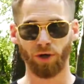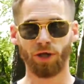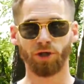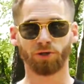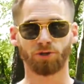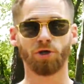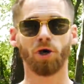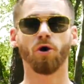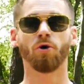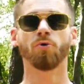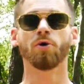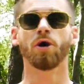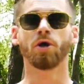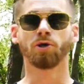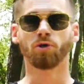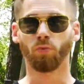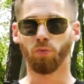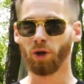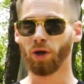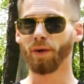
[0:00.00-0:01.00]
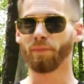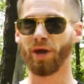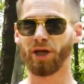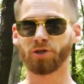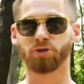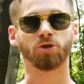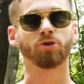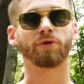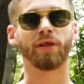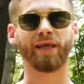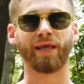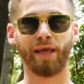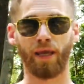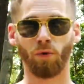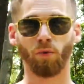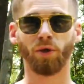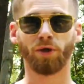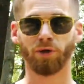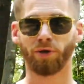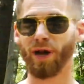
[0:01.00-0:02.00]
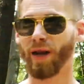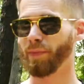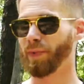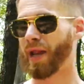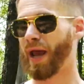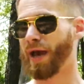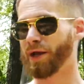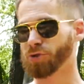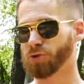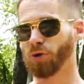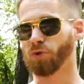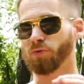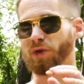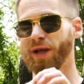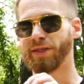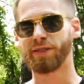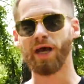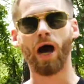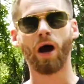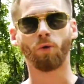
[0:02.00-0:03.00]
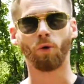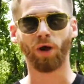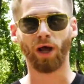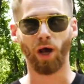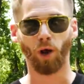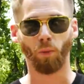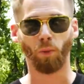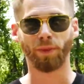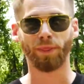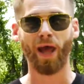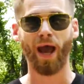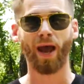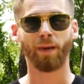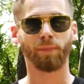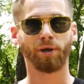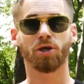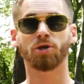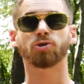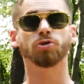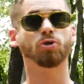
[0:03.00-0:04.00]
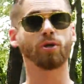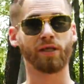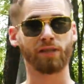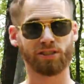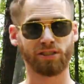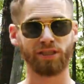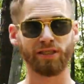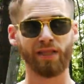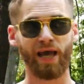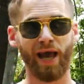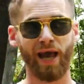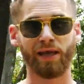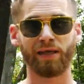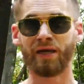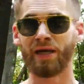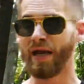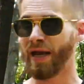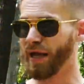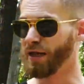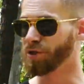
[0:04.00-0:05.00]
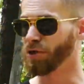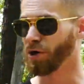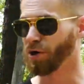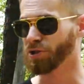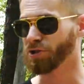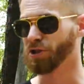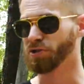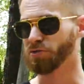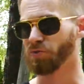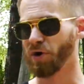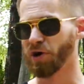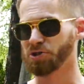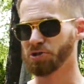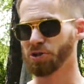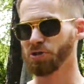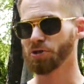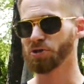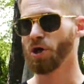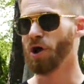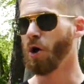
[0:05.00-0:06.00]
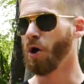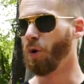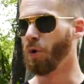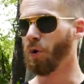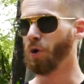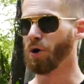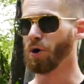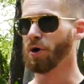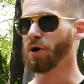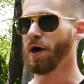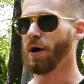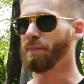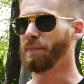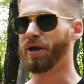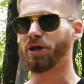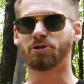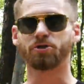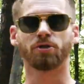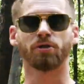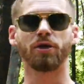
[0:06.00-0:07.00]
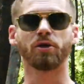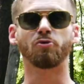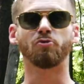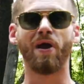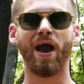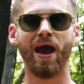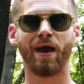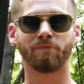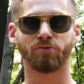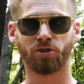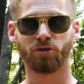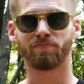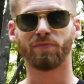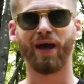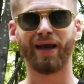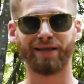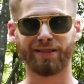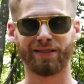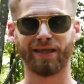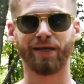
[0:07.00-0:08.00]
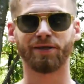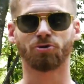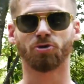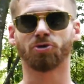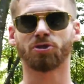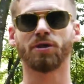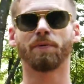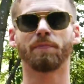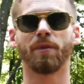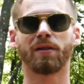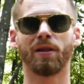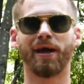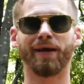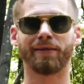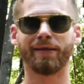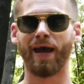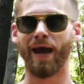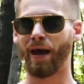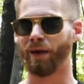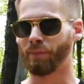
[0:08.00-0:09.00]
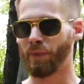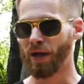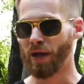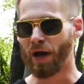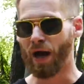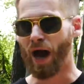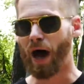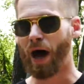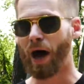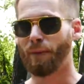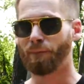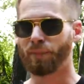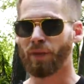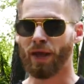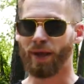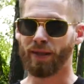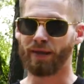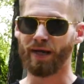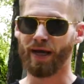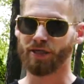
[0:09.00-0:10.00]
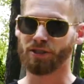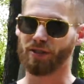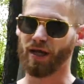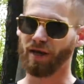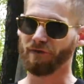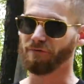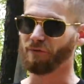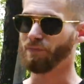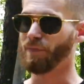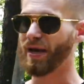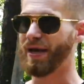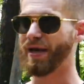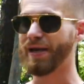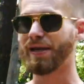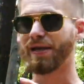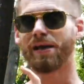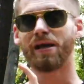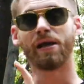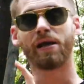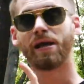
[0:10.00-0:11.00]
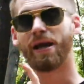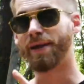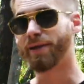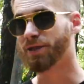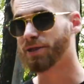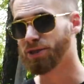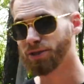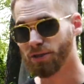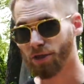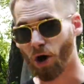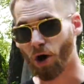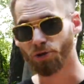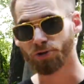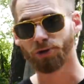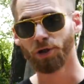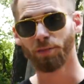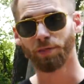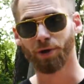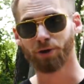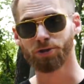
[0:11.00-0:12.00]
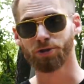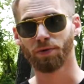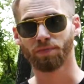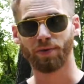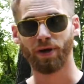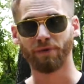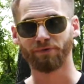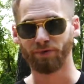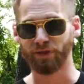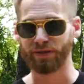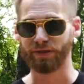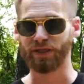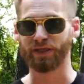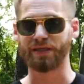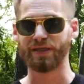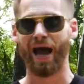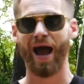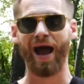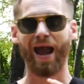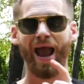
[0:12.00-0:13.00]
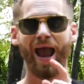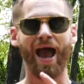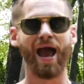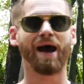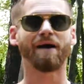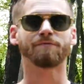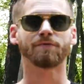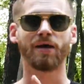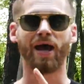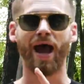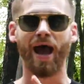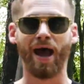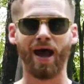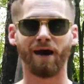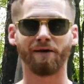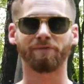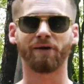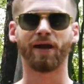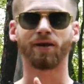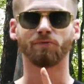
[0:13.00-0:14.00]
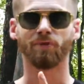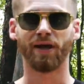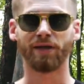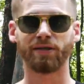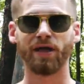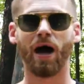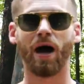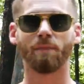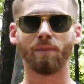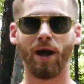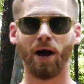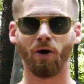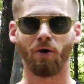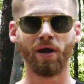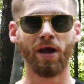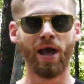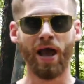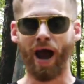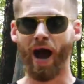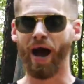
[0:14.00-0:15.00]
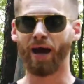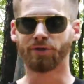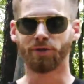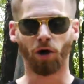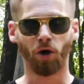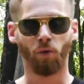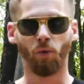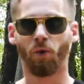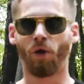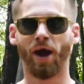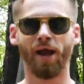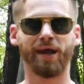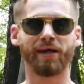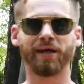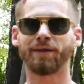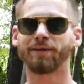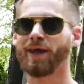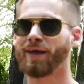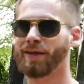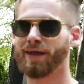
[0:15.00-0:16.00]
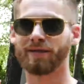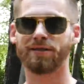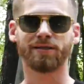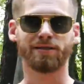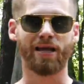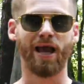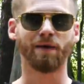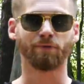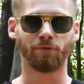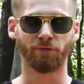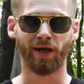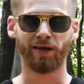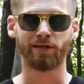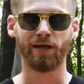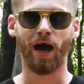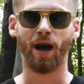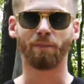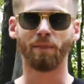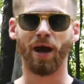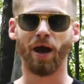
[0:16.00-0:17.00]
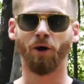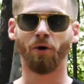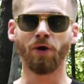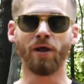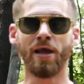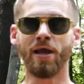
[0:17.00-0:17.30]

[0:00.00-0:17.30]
So you wanna make sure they hit what you're aiming at. So a red dot will help with that because you can see that in dark situations, or make sure that you have some night sights or something like that. The next thing for me, and this is also personal preference, is I have to have a red dot mount. I don't want anything that doesn't have a red dot mount.